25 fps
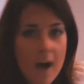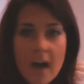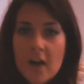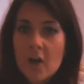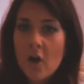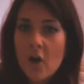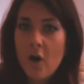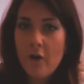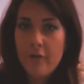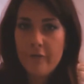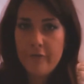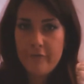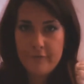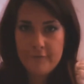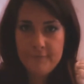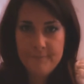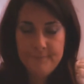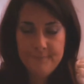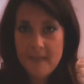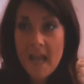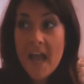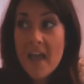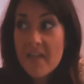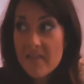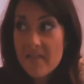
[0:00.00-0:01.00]
off.
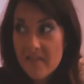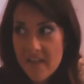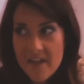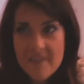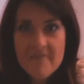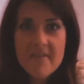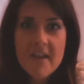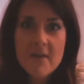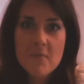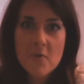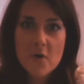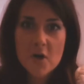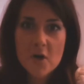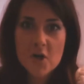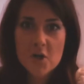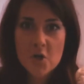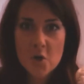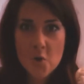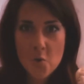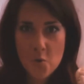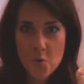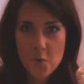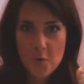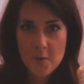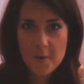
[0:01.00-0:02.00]
Then they want to
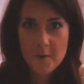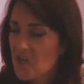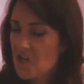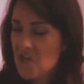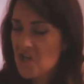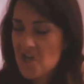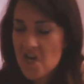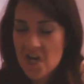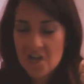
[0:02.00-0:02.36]
talk.